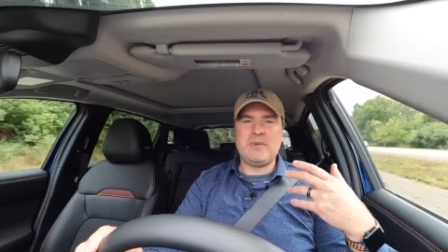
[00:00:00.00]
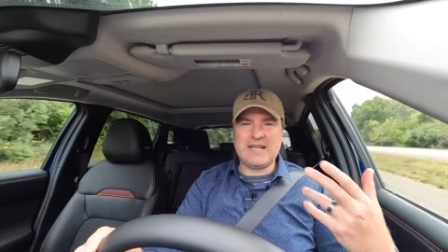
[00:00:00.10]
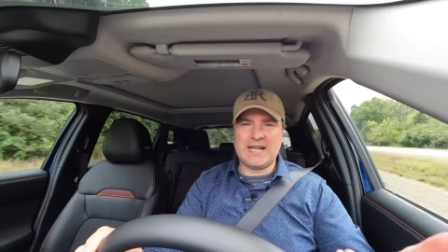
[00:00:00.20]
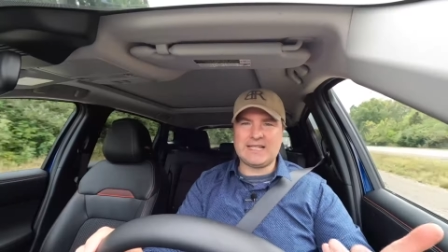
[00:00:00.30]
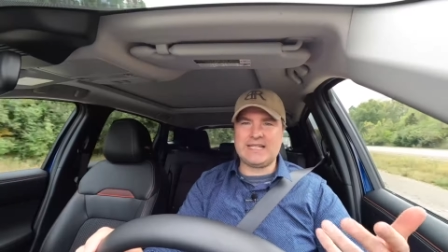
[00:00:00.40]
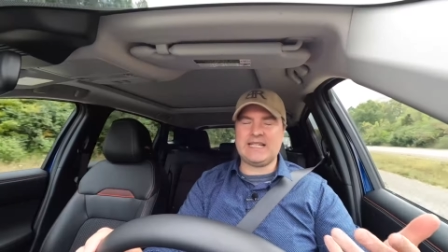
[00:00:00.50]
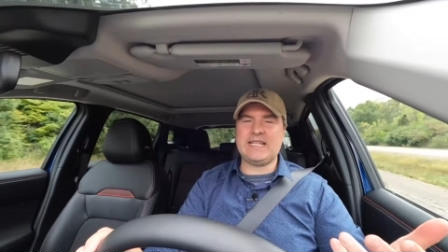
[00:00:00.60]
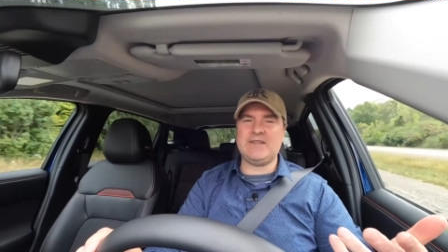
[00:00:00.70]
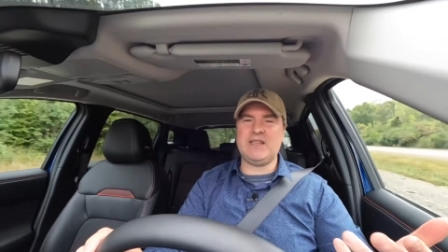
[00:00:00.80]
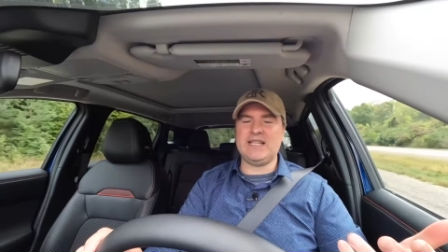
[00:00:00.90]
Because it's
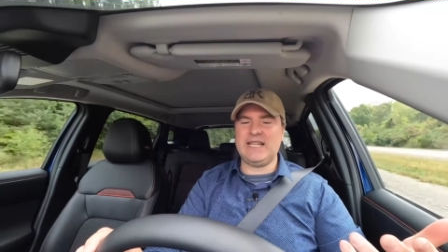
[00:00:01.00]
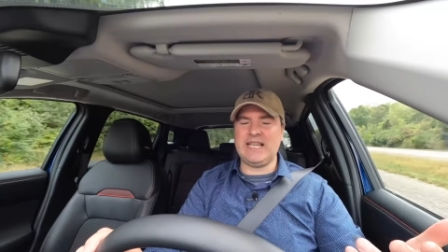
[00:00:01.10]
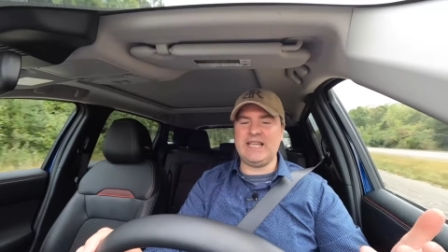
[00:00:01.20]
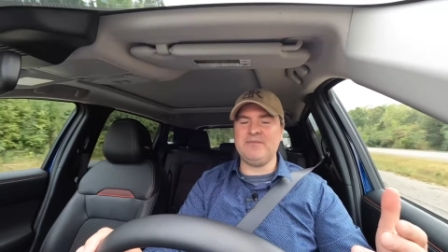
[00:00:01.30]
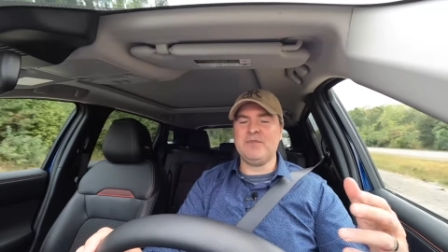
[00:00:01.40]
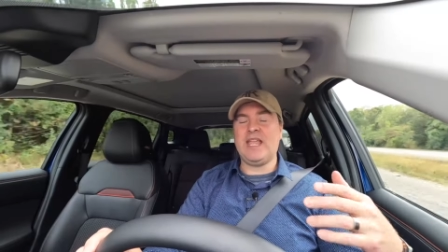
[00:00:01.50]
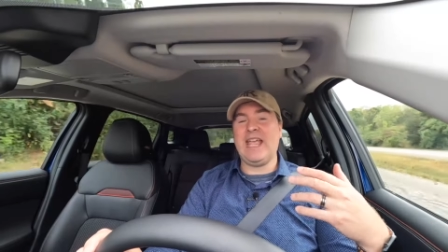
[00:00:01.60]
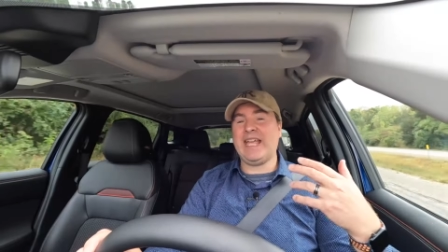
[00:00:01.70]
a CVT,